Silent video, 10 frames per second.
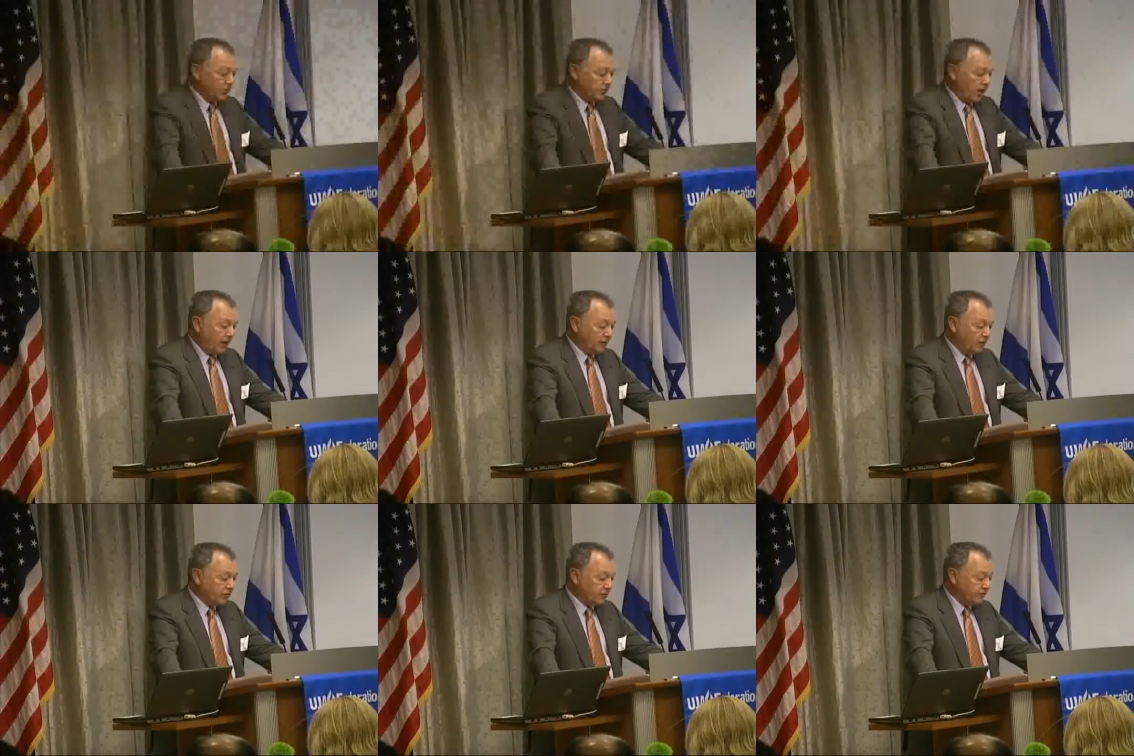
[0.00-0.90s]
a
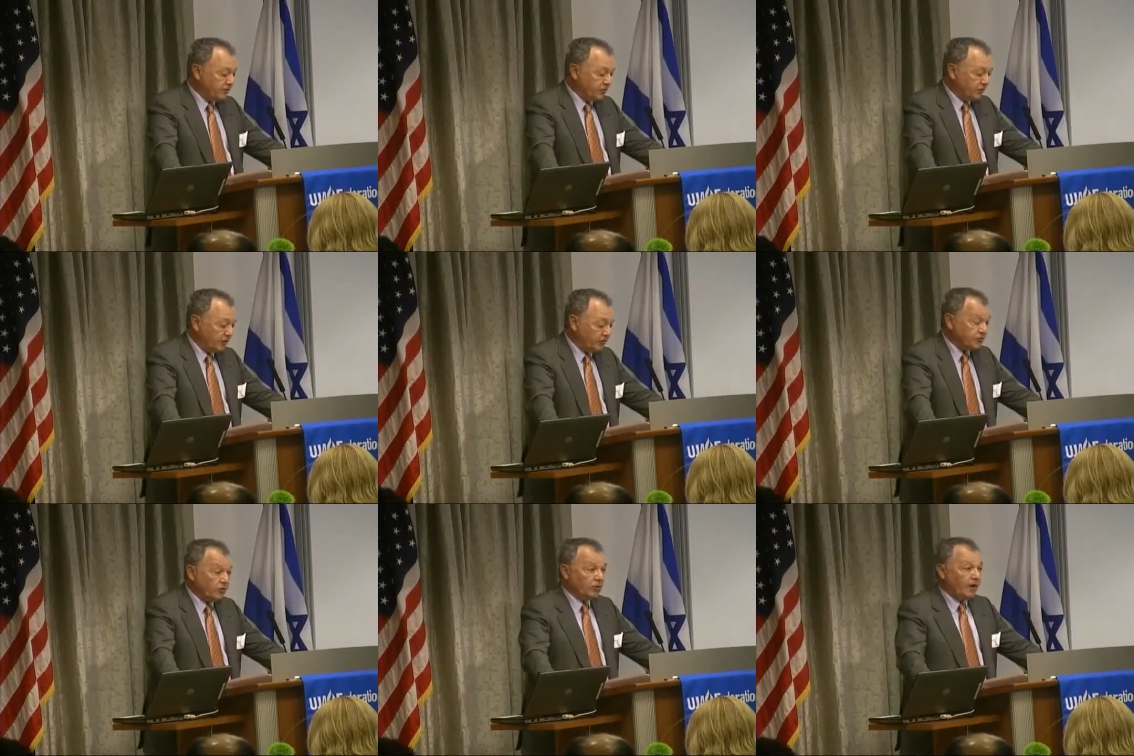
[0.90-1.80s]
diagnosis of
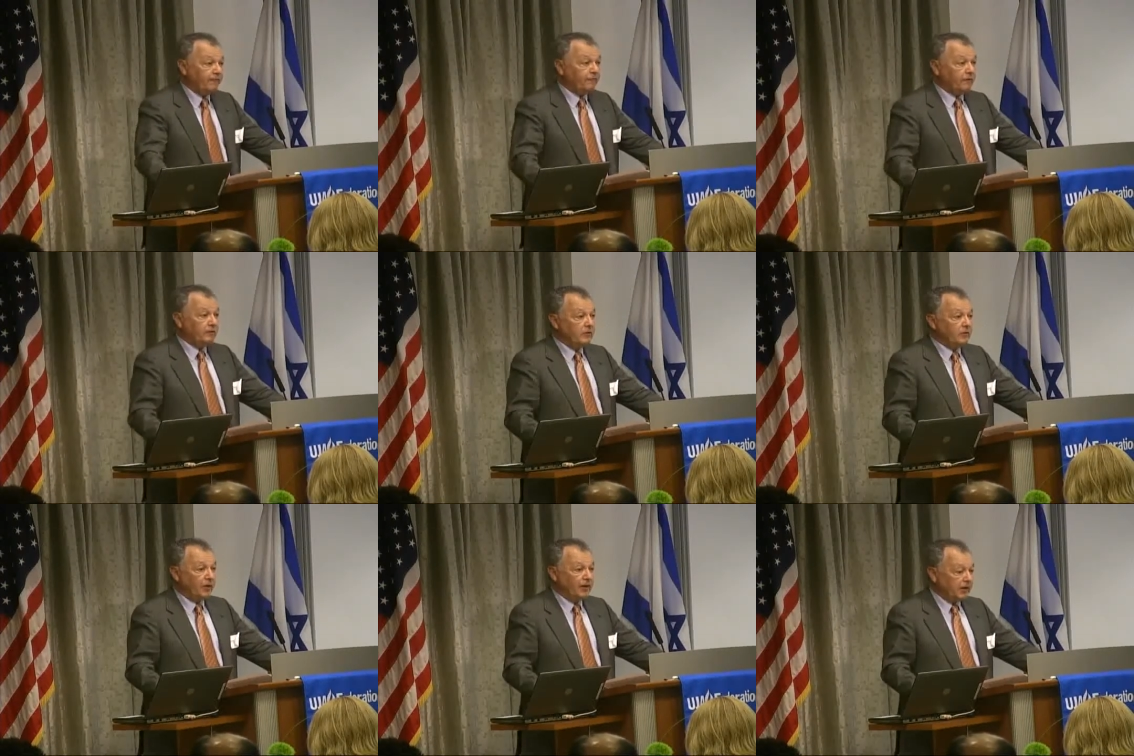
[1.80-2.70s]
serious or
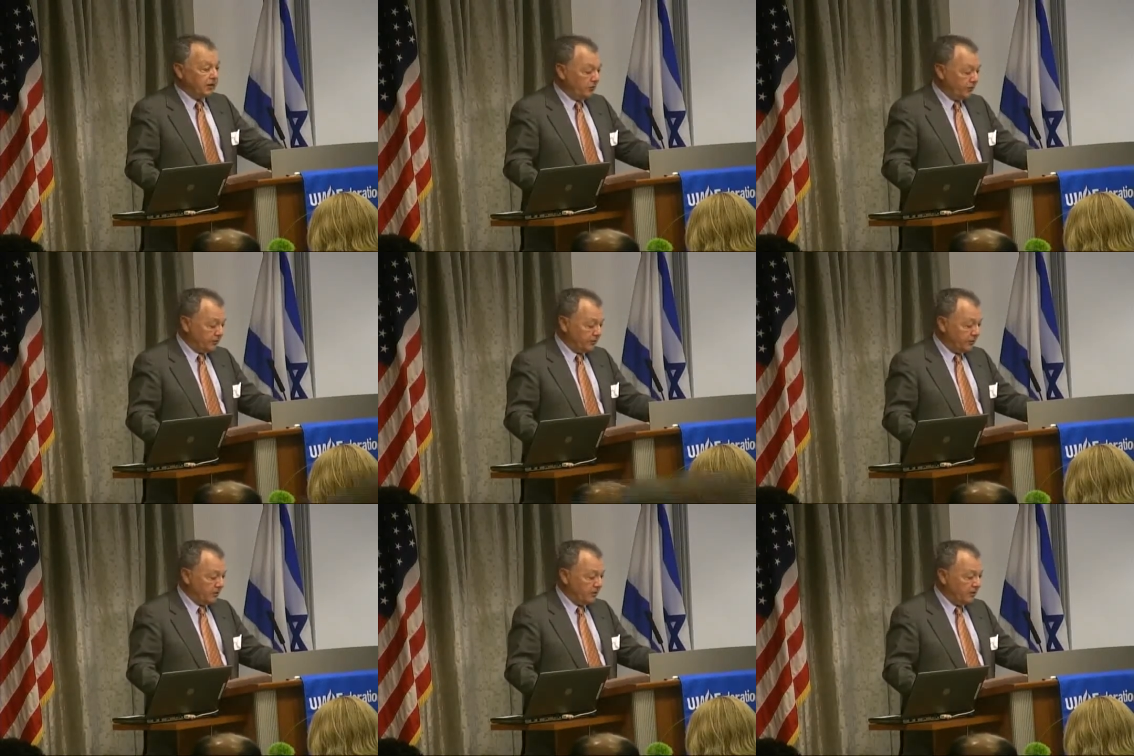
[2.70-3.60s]
life-threatening
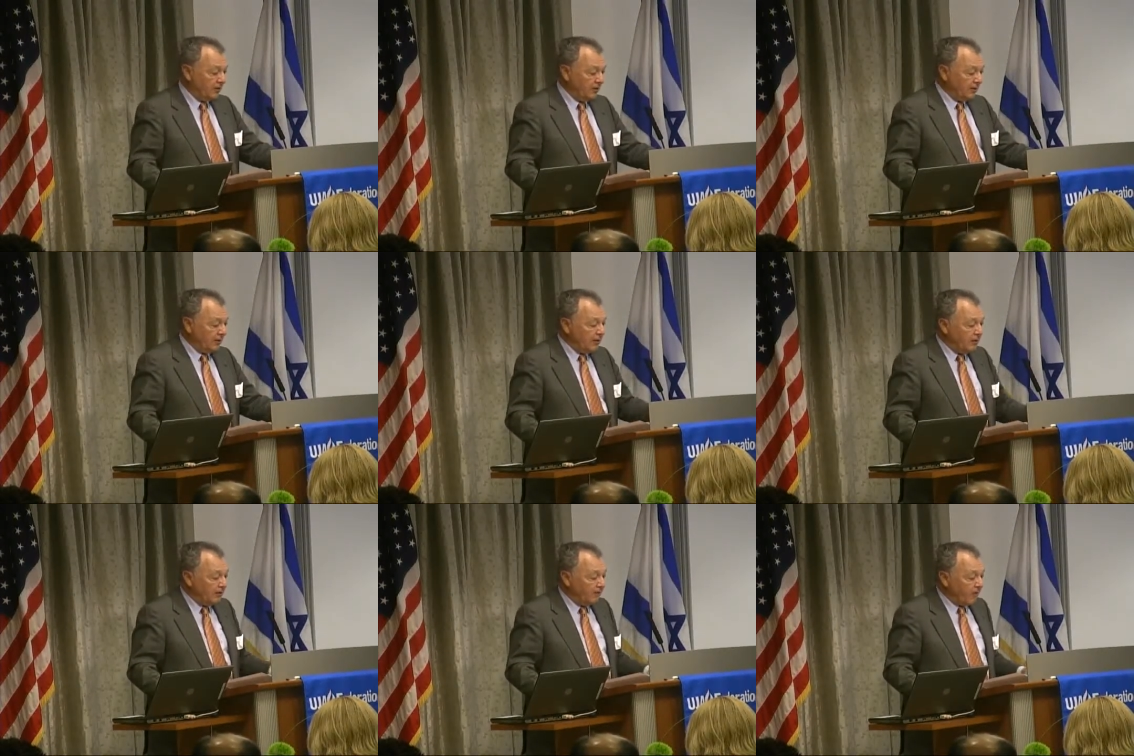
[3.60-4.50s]
illness.
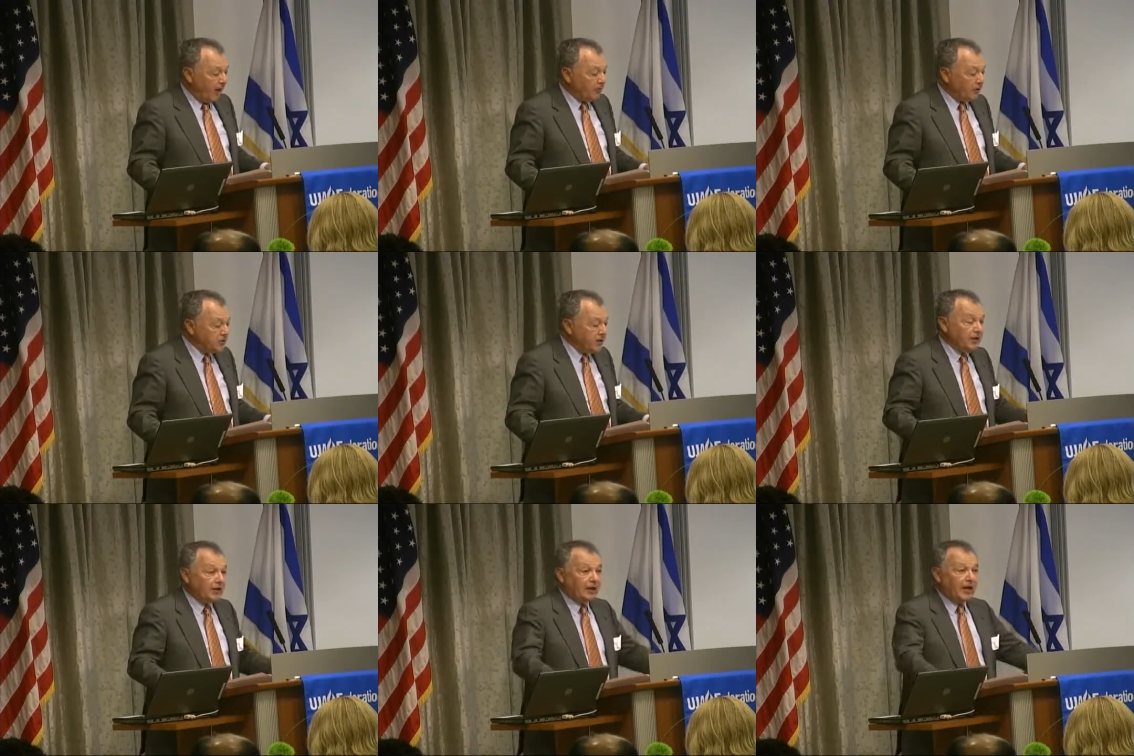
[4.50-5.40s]
Families
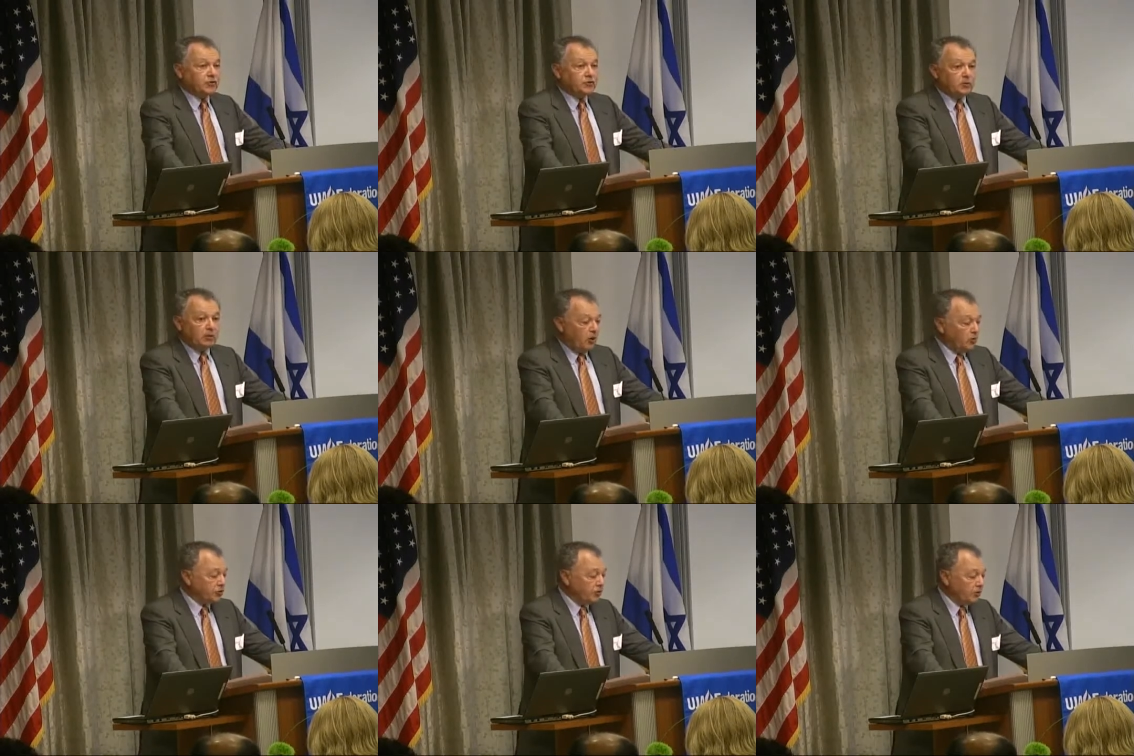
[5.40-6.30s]
need intellectual,
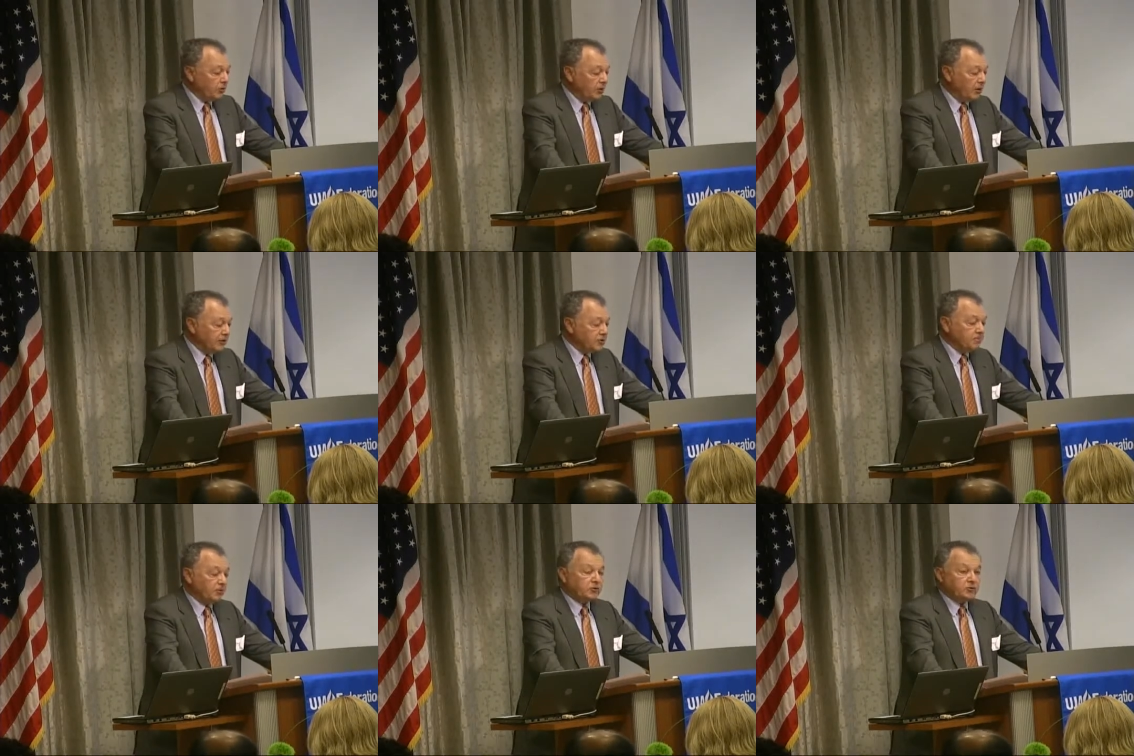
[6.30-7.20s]
emotional, and
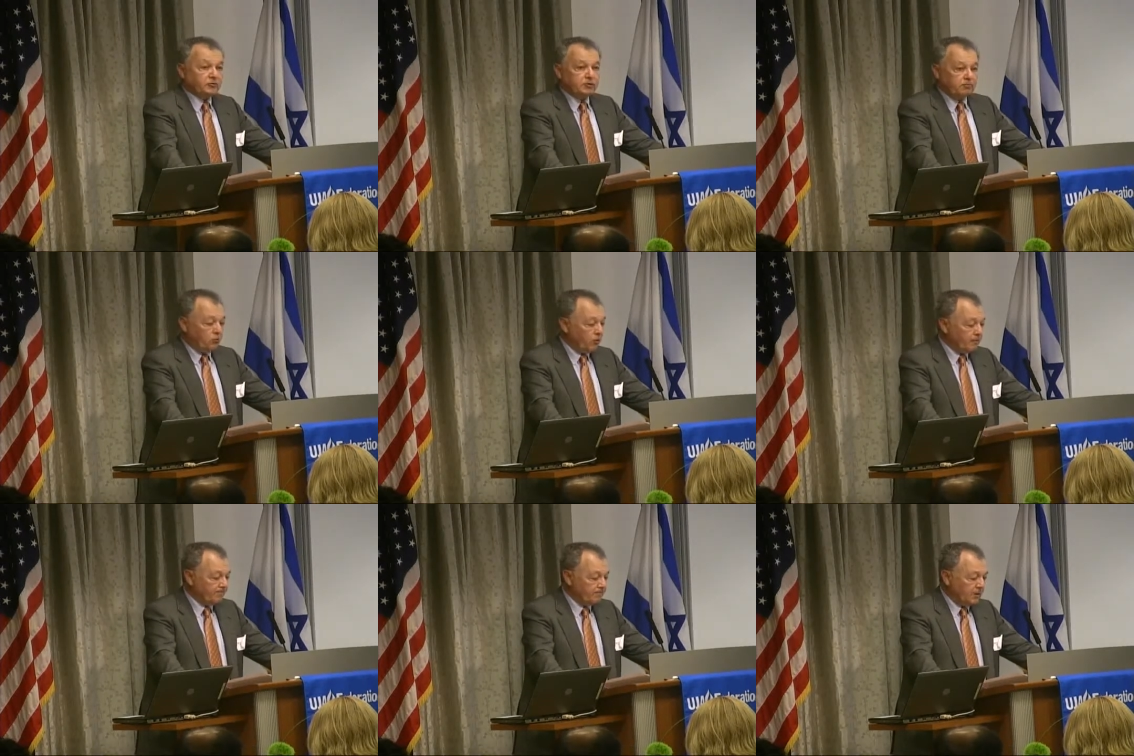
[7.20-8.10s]
spiritual
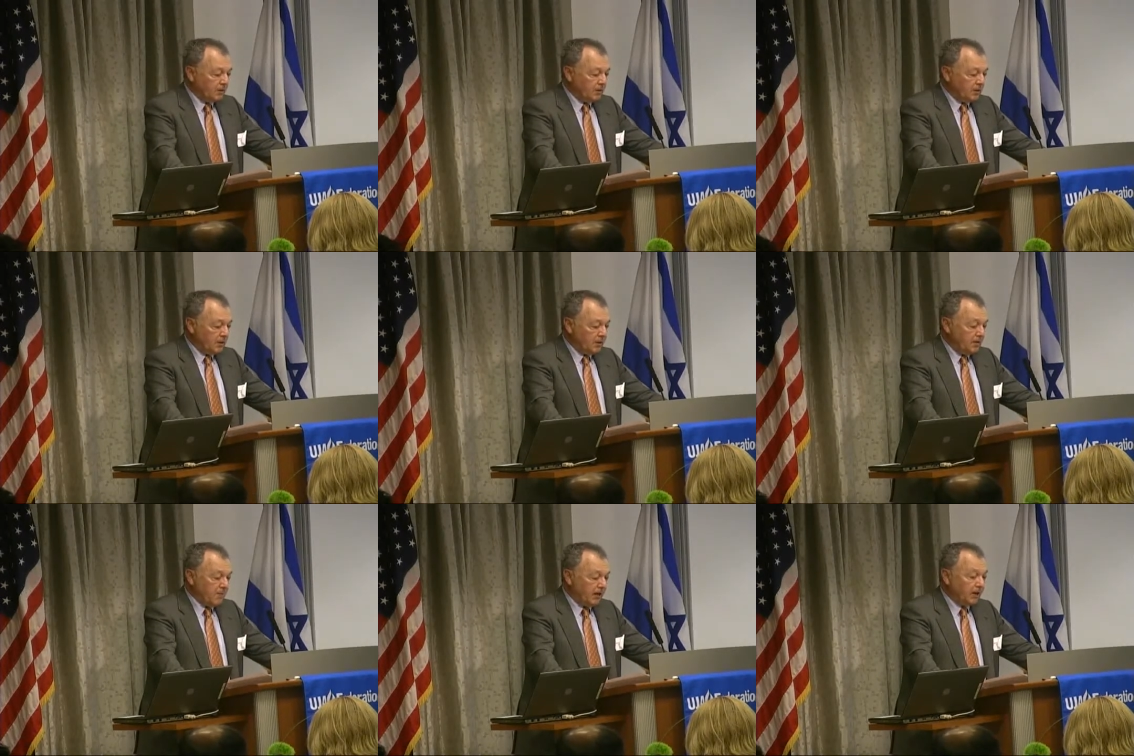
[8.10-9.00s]
support
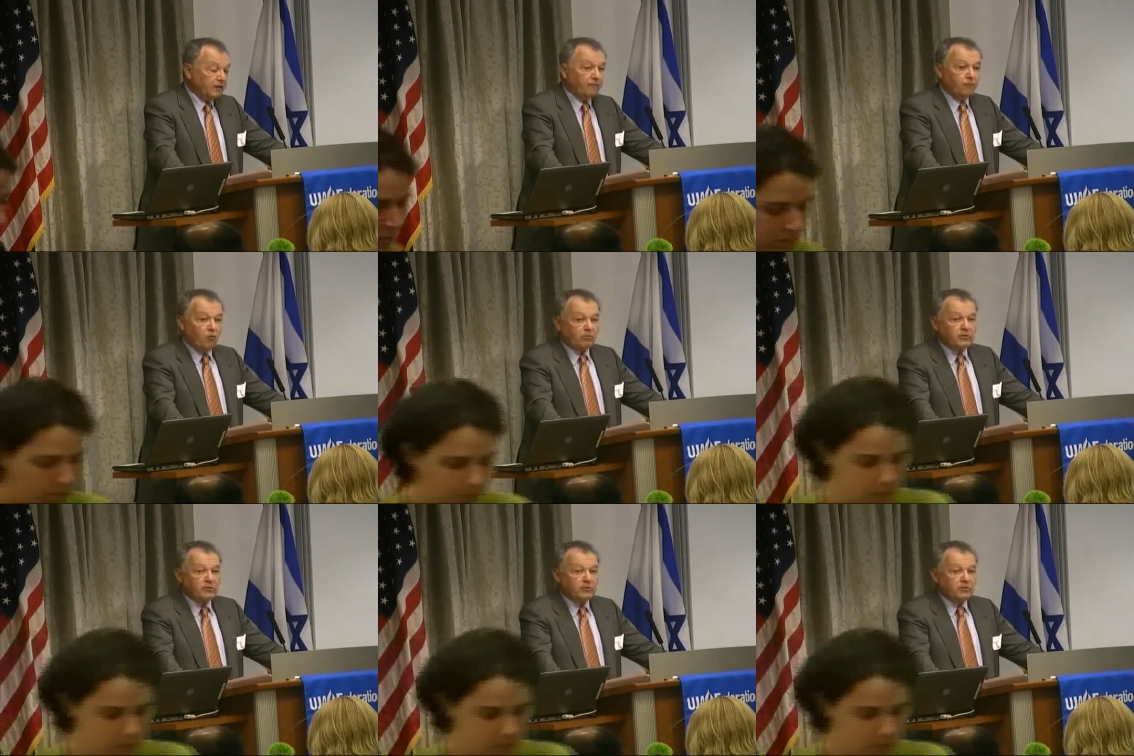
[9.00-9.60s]
in making informed